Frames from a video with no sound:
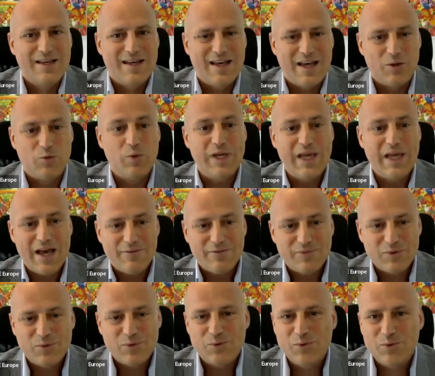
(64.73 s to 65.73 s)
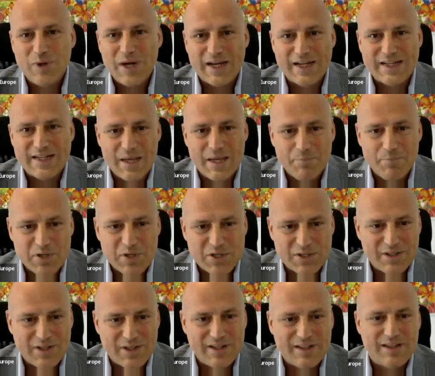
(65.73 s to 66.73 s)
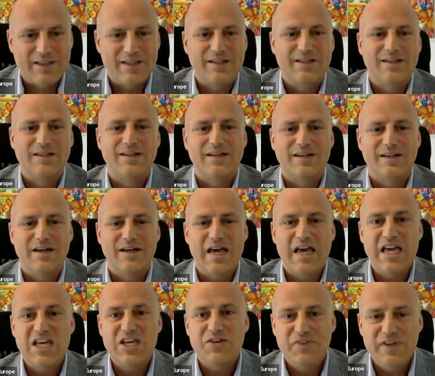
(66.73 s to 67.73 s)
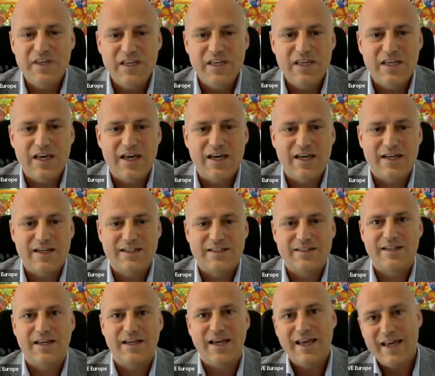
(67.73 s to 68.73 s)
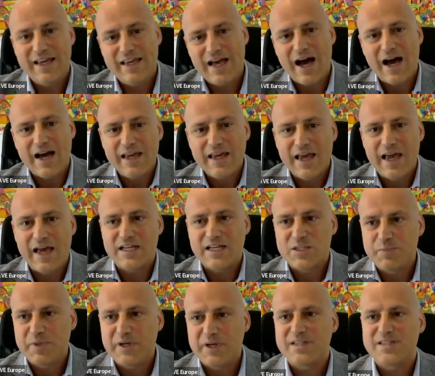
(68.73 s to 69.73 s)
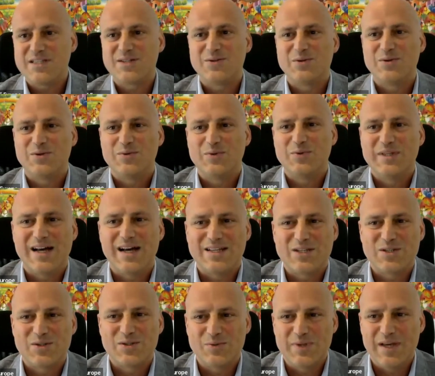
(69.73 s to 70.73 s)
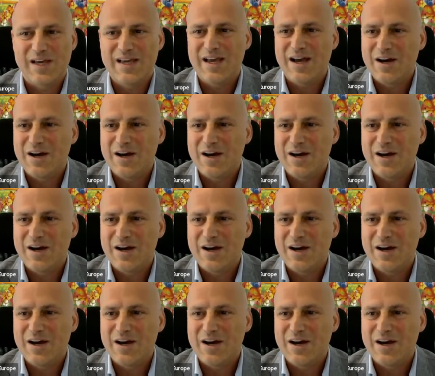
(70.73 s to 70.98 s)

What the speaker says: And we have two exceptional AV and AI experts with us today.